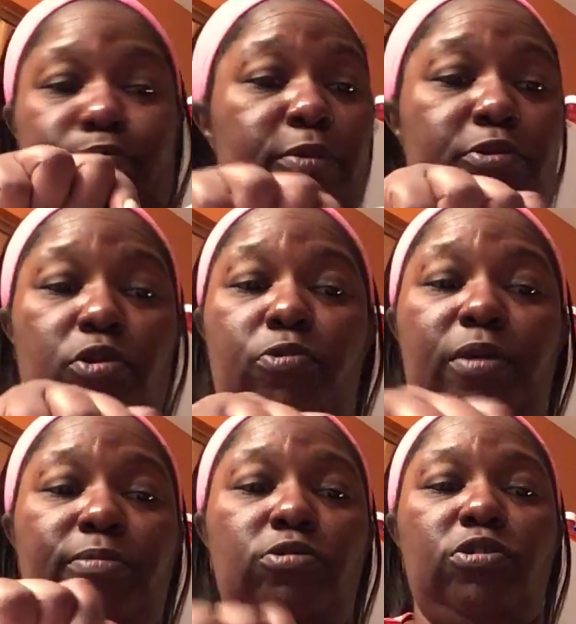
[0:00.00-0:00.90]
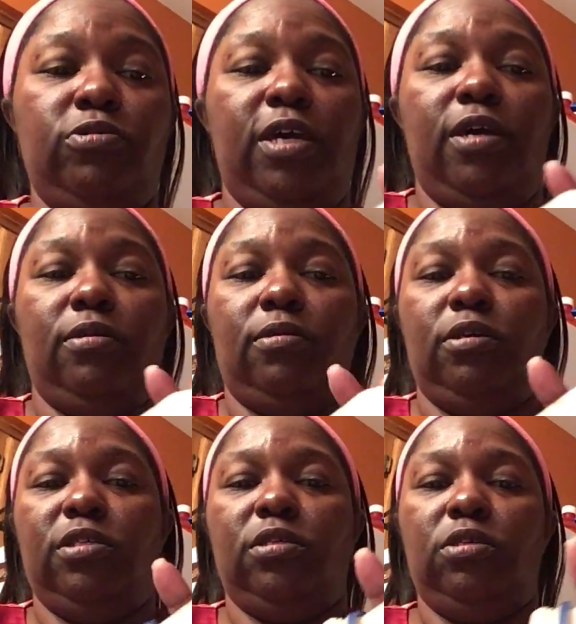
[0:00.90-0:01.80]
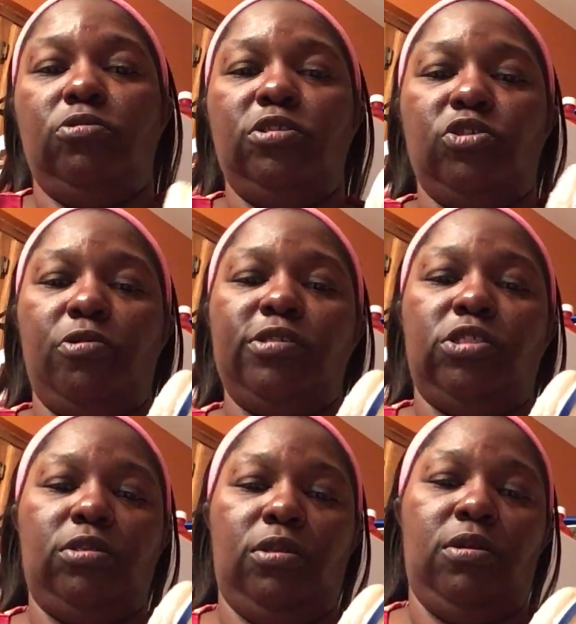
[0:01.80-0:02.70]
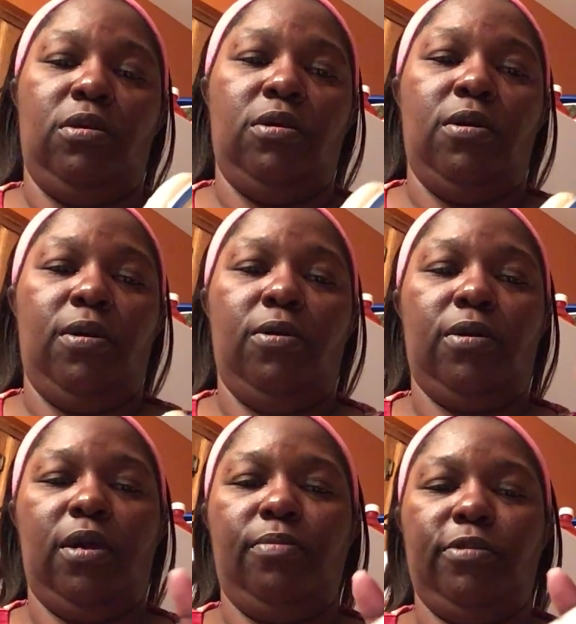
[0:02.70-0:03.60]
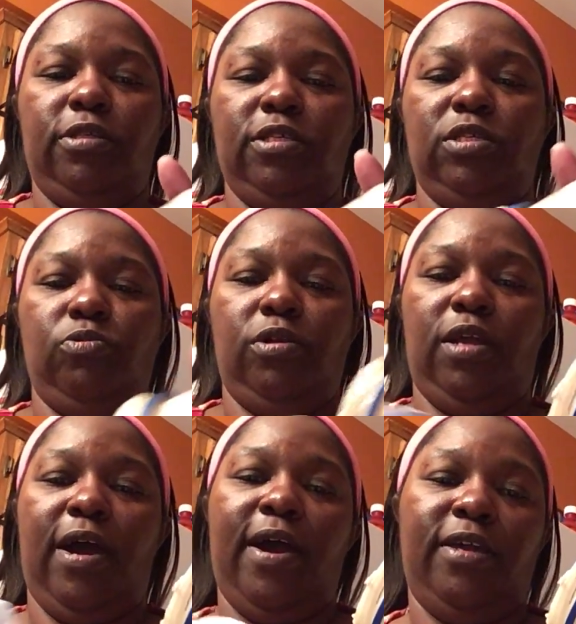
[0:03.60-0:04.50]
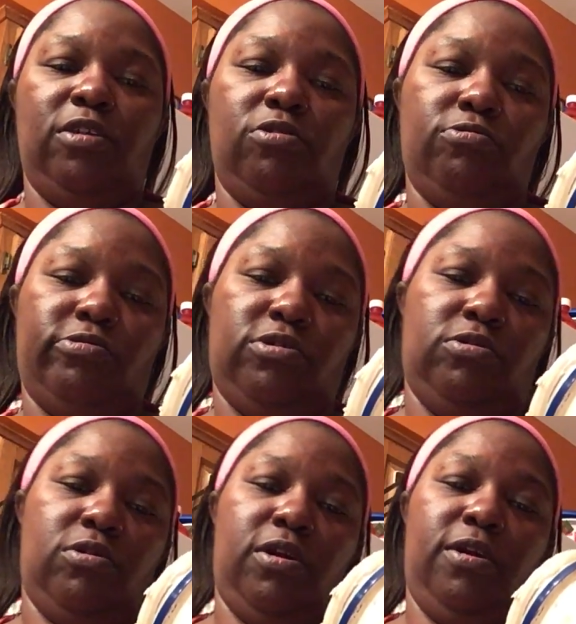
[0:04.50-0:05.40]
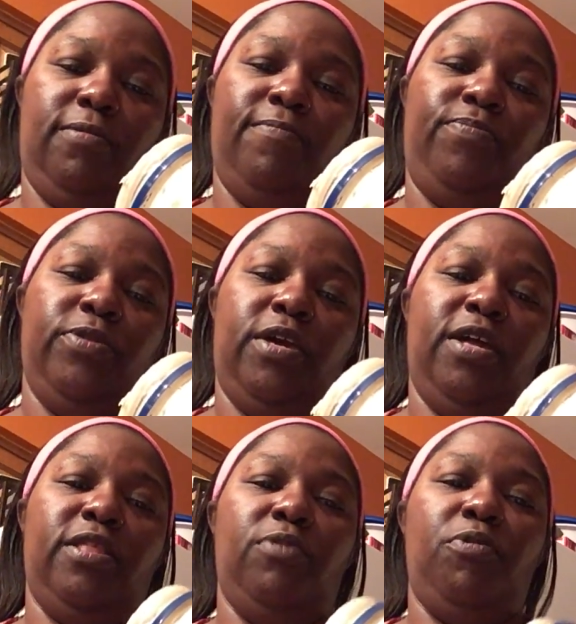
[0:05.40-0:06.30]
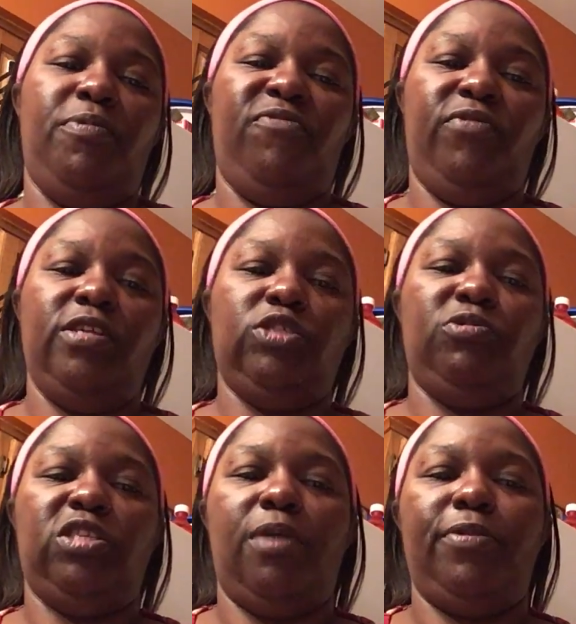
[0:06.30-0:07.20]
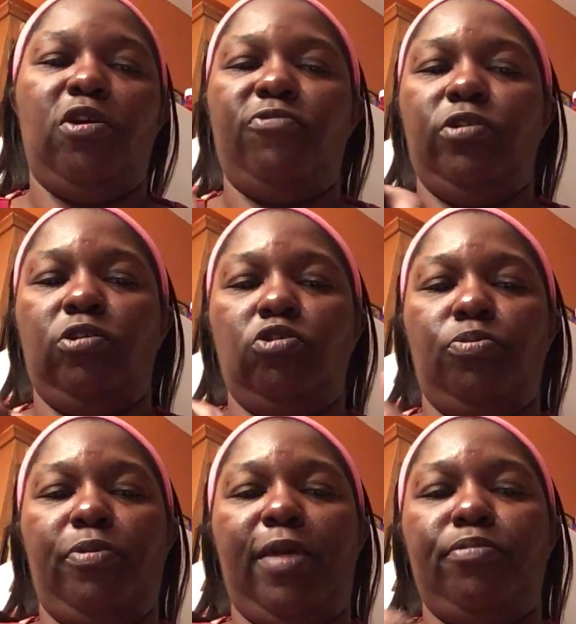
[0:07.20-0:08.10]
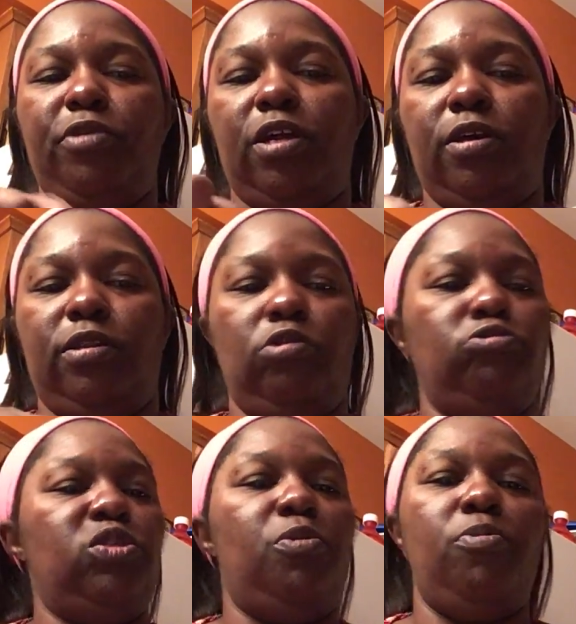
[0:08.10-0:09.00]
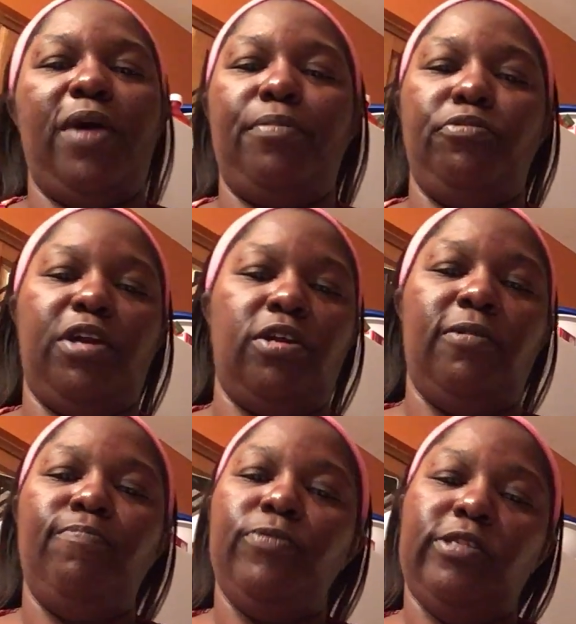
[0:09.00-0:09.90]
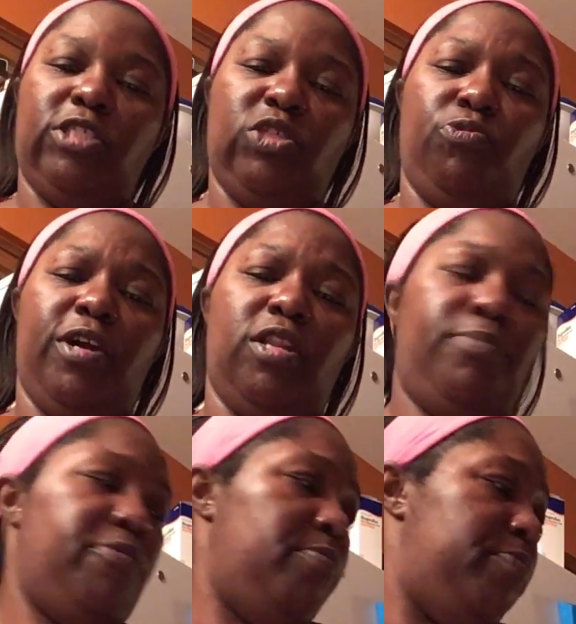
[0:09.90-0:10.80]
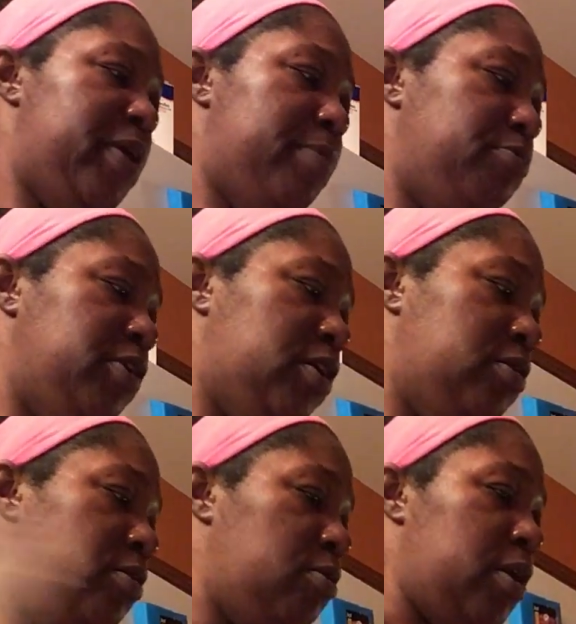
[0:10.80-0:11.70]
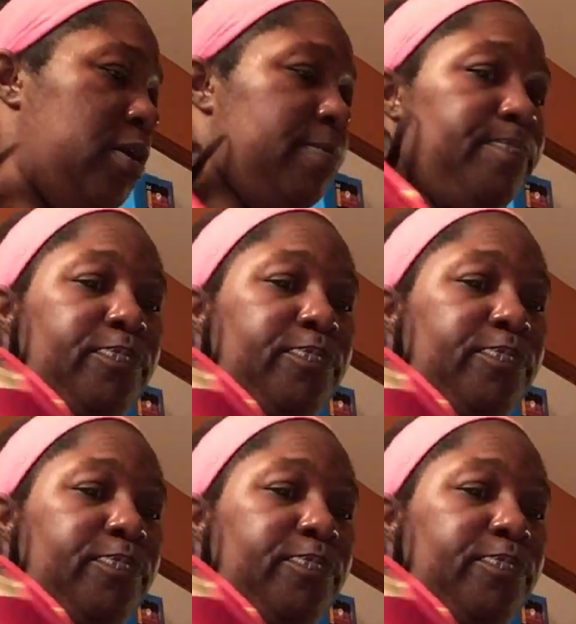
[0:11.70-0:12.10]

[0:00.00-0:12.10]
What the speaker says: Miracle Whip, you do that. It's your discretion. Okay, but this is what I use, okay? And then when we finish, we top it off with a little paprika. No smoked paprika, just regular paprika, okay?